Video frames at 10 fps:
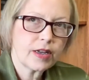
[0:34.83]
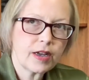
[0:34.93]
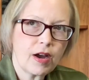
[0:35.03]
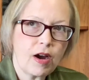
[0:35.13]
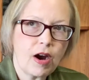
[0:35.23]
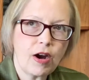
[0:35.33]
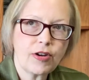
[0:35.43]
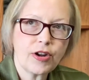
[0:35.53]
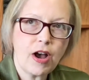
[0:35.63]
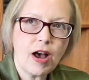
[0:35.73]
are
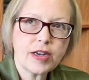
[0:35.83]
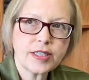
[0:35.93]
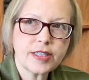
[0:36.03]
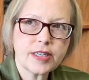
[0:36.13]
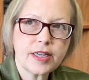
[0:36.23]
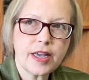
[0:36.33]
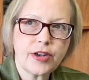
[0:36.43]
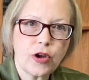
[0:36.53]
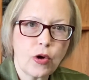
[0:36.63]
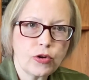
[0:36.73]
not an
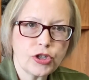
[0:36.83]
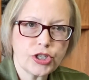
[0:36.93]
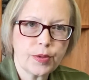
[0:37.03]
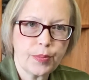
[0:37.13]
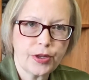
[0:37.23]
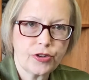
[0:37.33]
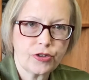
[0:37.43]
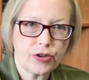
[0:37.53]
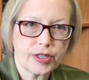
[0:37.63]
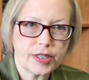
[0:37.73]
ownership
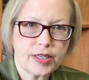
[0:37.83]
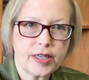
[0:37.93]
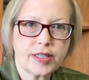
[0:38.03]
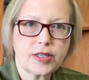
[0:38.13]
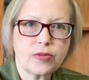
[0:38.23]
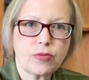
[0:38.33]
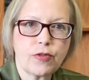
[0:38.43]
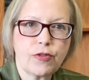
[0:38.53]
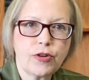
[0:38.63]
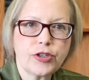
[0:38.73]
interest. It's
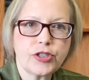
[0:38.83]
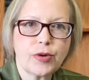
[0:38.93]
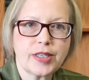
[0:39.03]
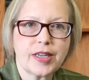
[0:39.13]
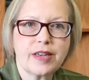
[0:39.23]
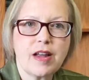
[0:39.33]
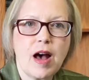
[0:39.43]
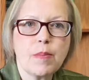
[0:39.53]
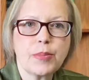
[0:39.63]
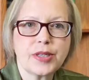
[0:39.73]
referred to as a
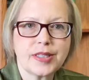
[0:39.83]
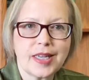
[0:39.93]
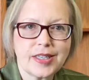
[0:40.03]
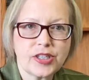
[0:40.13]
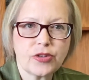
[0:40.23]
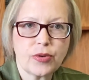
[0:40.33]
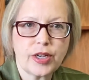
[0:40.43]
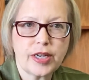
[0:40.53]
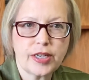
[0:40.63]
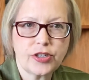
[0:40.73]
non-possessory
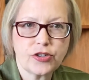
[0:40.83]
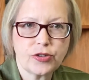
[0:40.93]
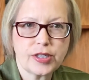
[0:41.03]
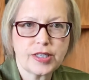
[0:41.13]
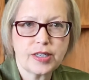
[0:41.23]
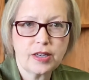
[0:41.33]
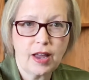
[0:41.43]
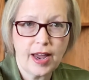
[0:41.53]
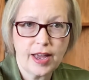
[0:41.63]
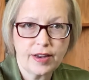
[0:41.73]
interest in
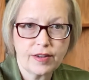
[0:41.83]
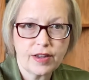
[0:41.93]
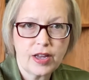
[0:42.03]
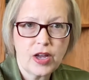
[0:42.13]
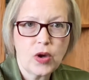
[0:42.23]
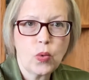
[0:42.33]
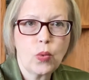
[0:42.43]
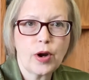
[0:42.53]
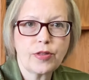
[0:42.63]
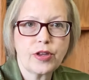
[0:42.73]
land
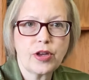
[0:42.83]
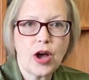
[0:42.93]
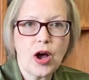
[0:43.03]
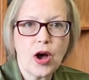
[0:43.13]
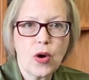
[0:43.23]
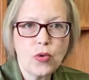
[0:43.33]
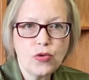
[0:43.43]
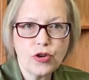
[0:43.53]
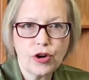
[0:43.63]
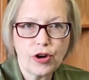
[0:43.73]
where the
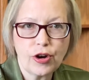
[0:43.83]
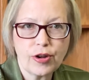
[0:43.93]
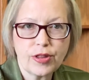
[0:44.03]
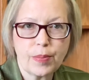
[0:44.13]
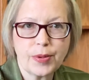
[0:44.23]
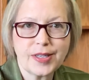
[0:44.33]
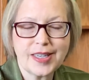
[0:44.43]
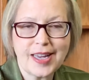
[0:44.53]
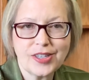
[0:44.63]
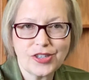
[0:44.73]
owner, the
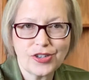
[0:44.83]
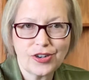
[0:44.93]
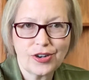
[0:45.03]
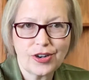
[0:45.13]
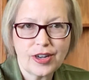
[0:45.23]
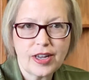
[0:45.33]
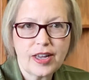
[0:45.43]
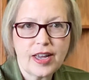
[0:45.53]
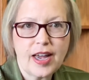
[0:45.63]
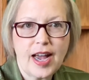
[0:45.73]
possessor,
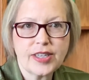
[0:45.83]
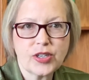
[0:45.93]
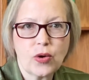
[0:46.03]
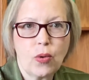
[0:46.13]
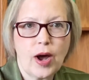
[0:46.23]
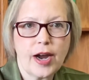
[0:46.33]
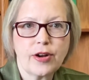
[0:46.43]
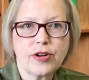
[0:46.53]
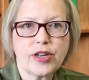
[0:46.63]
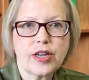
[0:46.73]
has
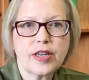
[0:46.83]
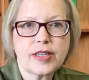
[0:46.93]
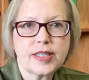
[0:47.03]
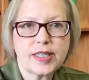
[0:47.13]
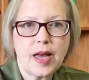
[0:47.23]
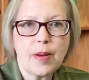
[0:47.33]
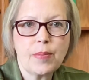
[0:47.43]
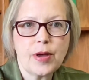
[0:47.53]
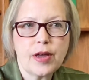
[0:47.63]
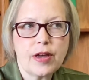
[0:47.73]
acquired some
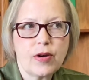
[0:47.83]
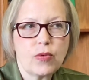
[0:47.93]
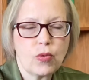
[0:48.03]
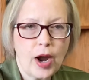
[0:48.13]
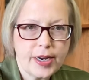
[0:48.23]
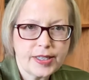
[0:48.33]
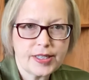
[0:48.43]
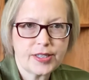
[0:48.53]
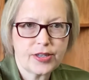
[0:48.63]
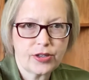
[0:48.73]

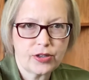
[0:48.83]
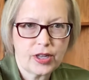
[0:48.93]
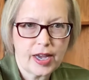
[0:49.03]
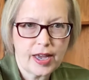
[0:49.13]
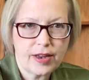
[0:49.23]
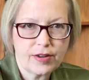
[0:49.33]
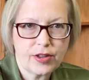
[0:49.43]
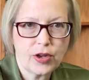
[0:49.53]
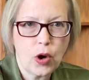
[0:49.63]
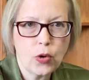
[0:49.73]
rights to the land,
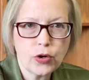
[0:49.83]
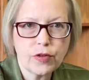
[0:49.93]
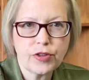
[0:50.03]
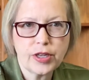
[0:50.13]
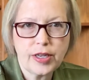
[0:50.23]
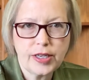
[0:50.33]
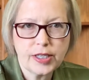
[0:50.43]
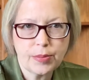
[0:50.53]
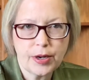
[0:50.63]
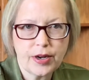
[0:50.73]
the owner of the
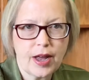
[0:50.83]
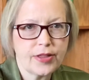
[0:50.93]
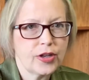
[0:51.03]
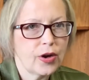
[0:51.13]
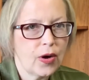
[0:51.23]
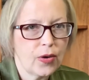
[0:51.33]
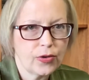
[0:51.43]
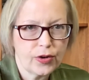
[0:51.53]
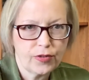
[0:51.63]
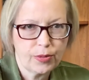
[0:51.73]
easement, not the
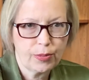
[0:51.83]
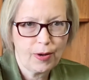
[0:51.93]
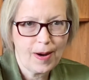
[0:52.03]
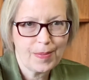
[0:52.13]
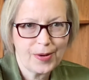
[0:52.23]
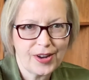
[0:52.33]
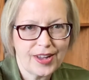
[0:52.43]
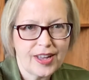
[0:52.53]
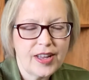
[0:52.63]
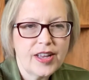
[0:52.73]
owner of the property.
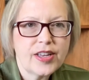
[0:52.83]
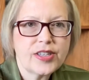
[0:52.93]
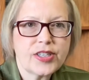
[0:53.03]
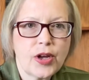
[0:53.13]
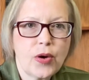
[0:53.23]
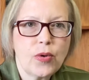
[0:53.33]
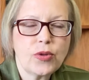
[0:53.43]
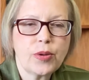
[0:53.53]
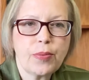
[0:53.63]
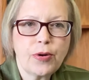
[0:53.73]
So the
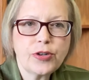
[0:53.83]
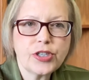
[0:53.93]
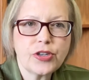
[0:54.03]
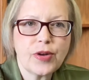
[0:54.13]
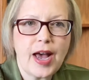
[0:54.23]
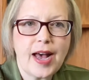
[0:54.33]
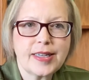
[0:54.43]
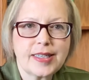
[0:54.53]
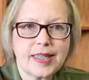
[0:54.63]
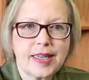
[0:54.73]
person who has
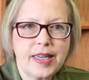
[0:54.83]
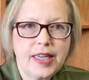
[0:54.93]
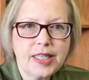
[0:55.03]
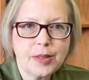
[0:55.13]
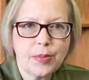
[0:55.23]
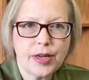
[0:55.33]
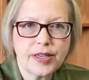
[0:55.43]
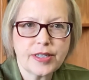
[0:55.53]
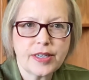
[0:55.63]
the easement